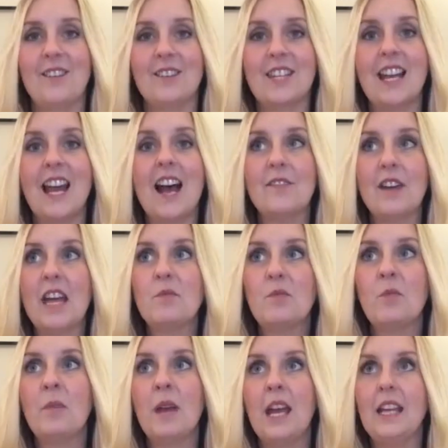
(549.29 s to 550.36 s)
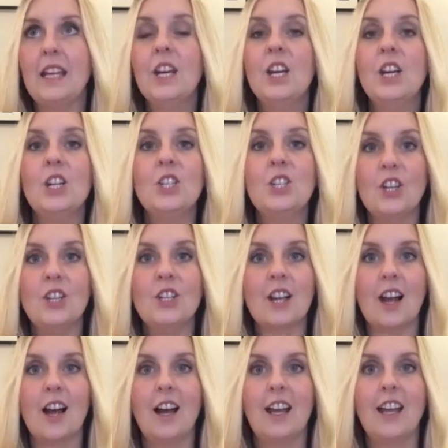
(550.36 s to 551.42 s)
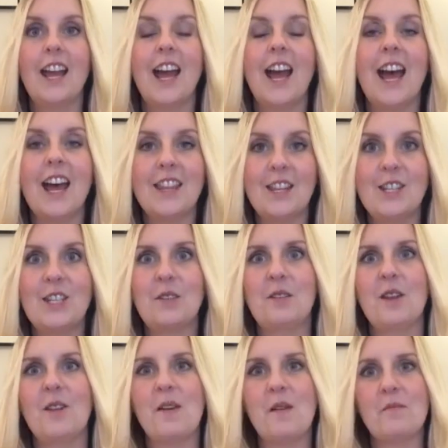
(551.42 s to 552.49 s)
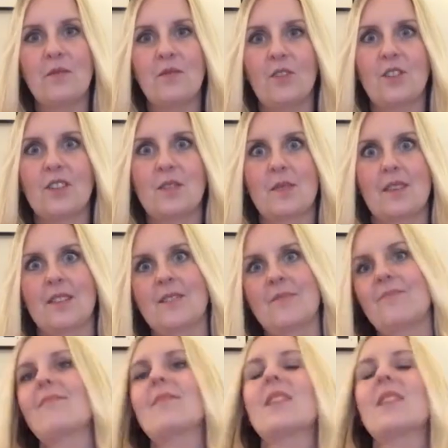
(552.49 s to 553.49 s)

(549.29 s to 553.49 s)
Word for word: I was going to have April, May, June, July, and then two in November for Christmas.